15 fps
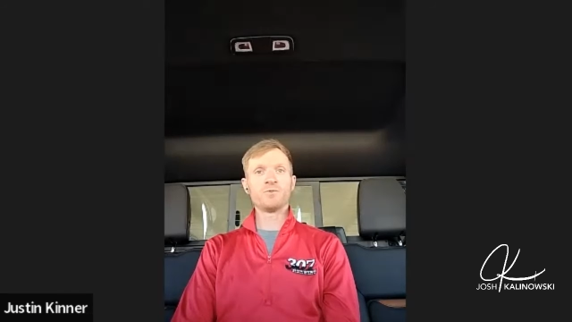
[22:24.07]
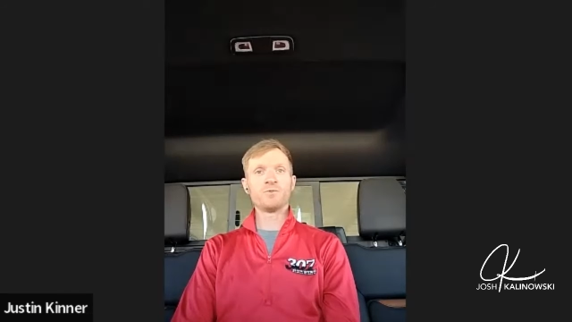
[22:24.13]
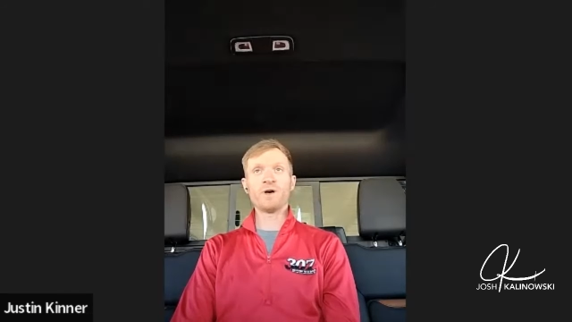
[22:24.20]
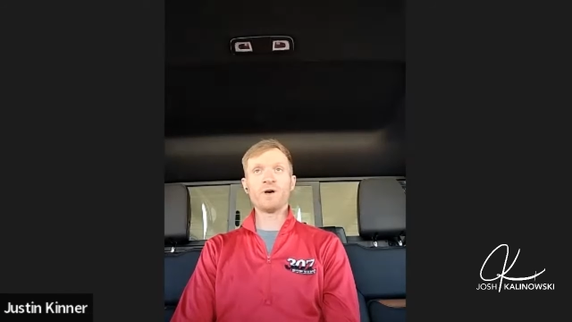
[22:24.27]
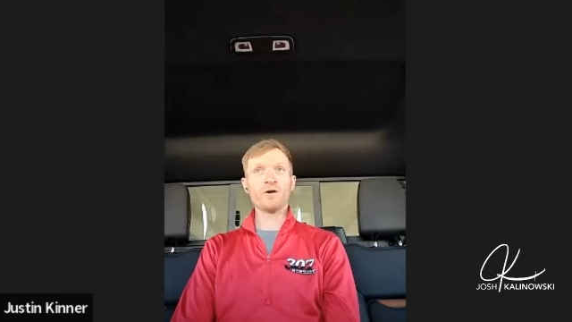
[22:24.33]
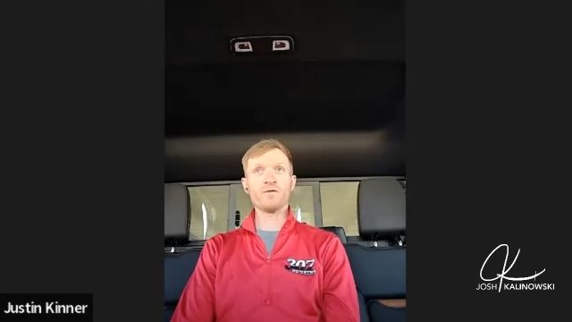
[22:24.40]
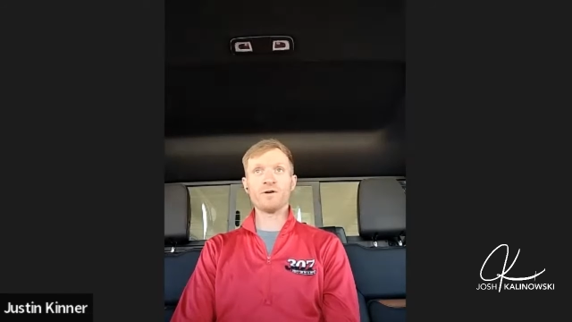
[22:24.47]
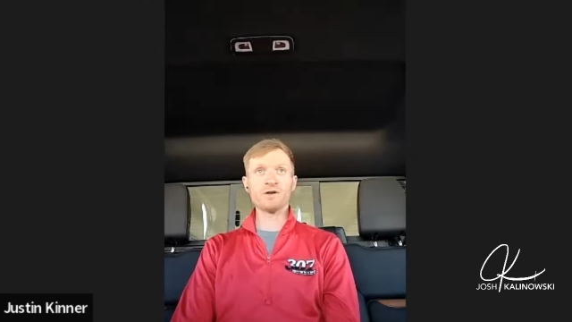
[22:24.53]

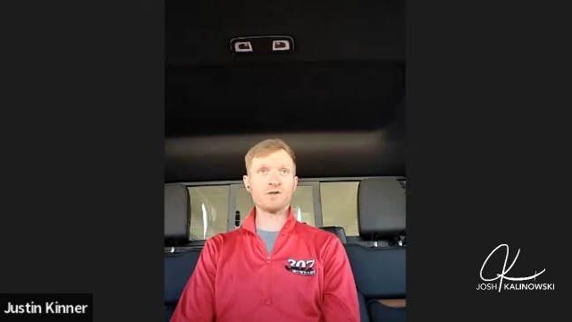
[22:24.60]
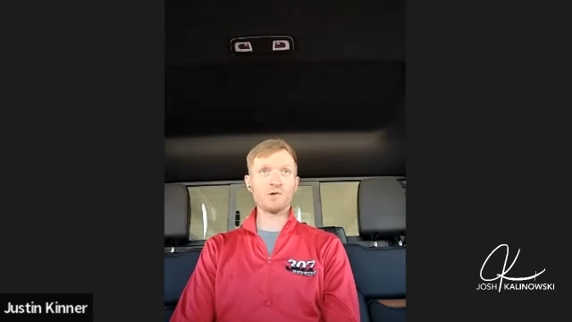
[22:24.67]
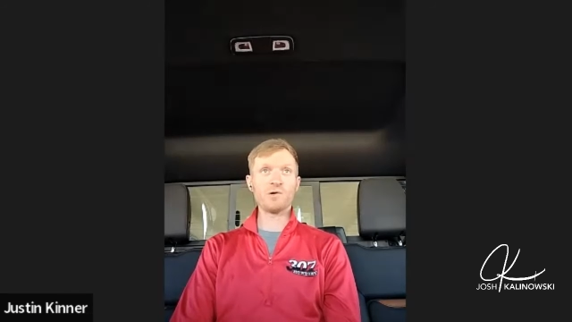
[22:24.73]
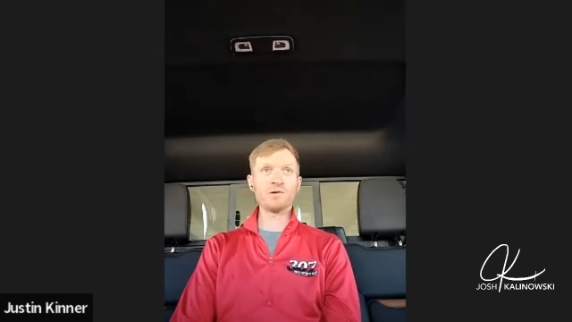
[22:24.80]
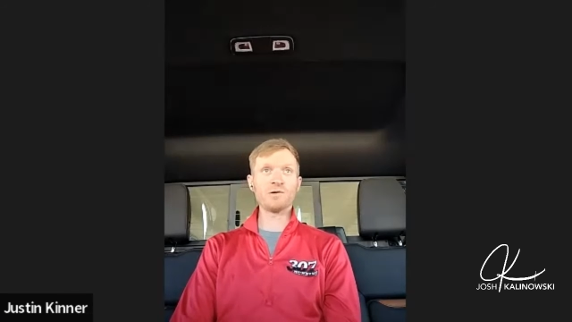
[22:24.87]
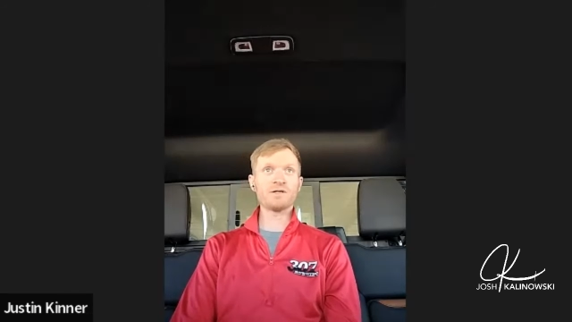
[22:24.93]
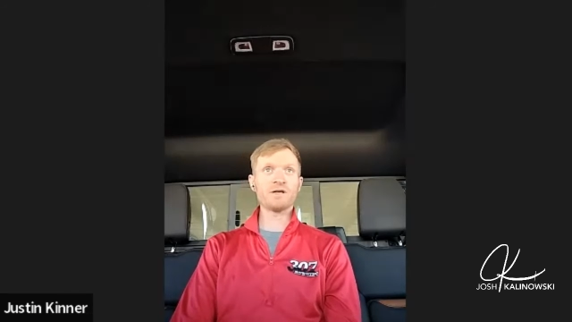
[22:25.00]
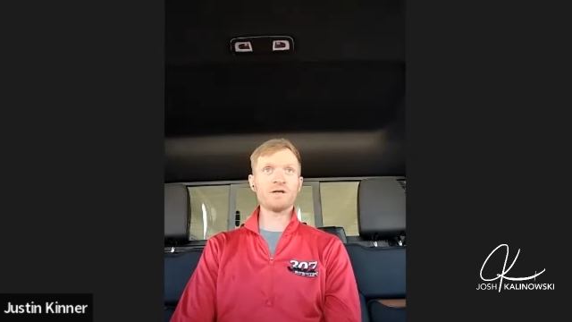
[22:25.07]
better
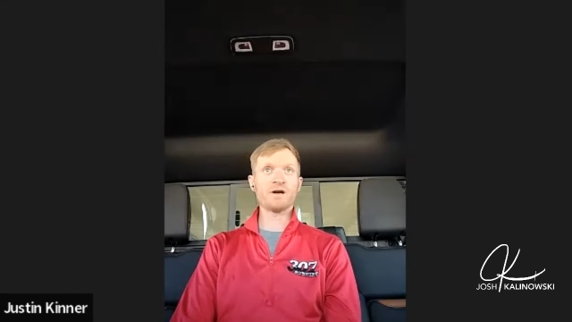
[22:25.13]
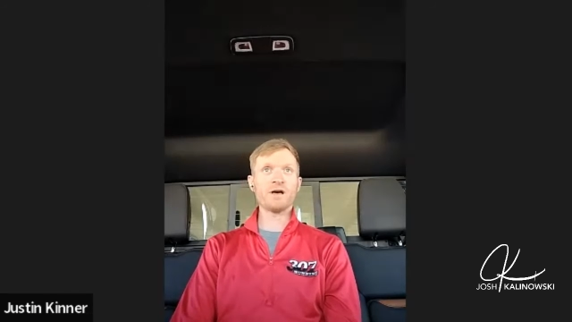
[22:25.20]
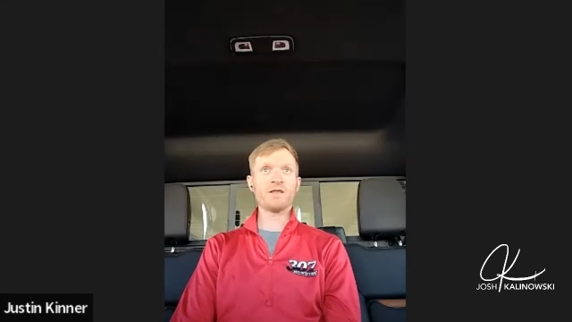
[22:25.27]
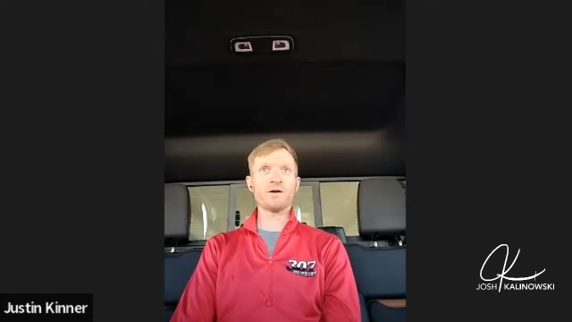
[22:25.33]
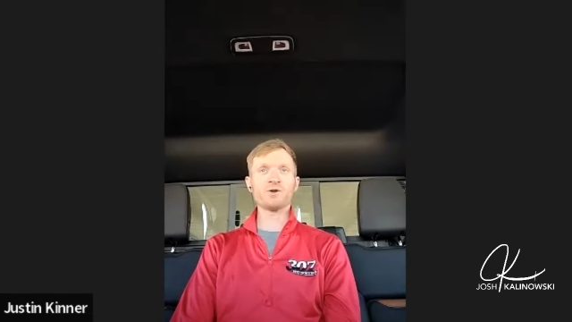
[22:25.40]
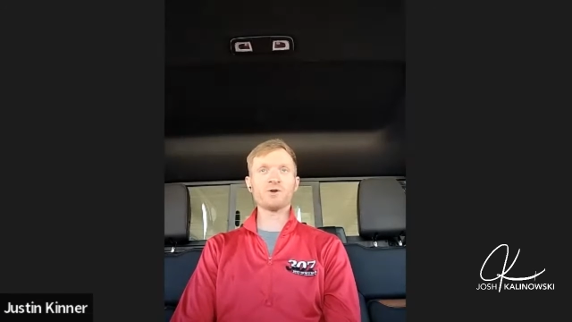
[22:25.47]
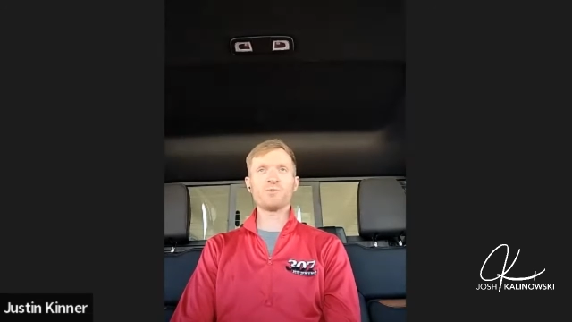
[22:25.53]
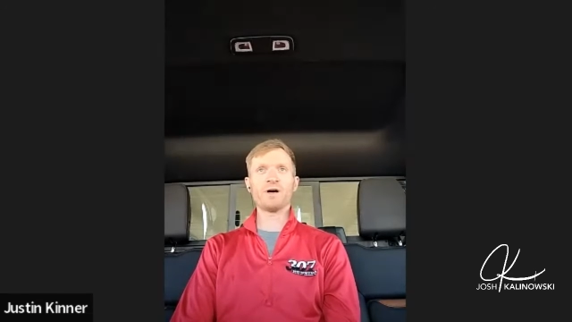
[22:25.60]
results than
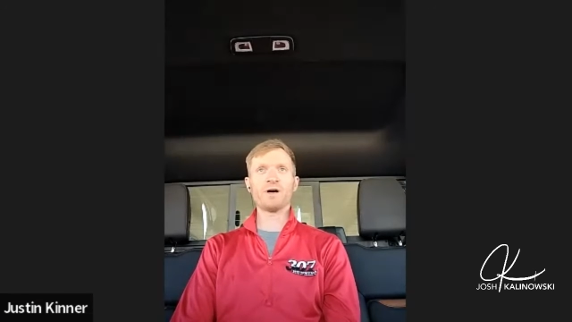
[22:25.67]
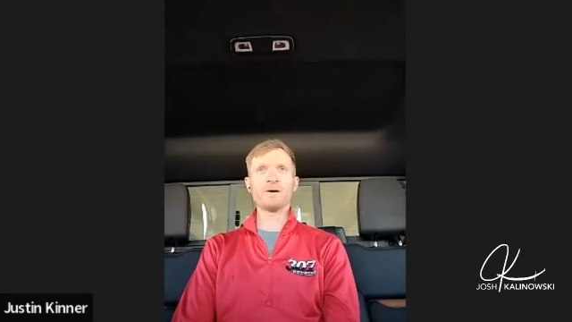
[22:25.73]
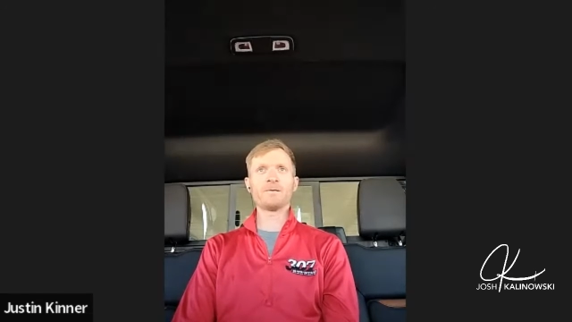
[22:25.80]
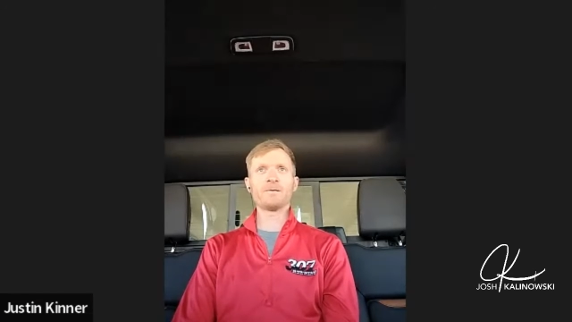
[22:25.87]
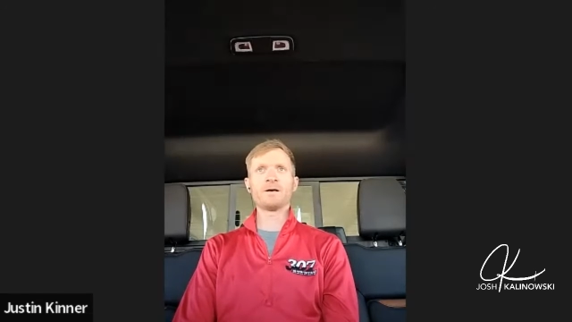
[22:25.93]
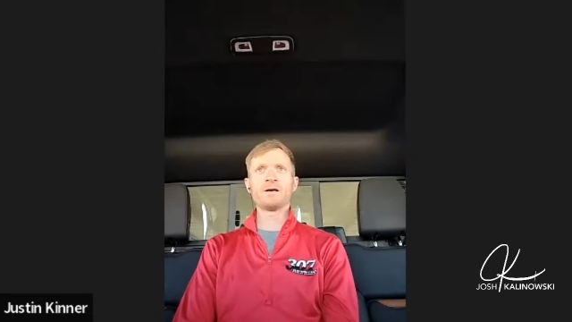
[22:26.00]
others, but